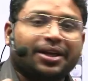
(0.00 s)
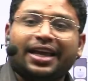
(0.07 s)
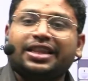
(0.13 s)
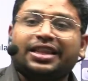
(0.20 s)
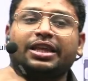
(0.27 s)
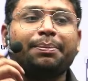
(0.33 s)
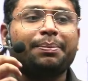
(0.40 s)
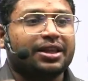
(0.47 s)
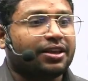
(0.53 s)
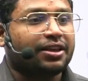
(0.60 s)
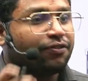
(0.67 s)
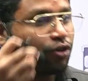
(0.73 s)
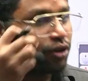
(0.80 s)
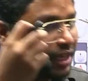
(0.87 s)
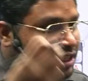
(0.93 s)
any belief
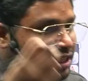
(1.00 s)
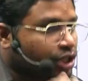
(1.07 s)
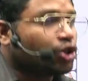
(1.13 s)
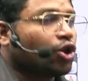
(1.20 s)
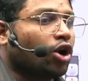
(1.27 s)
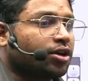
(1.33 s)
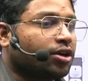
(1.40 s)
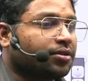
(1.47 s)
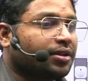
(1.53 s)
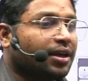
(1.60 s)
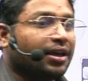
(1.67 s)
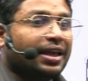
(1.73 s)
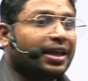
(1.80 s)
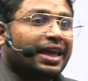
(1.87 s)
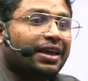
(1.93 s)
or any thought.
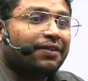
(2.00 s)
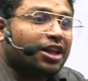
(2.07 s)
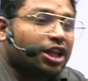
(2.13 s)
He will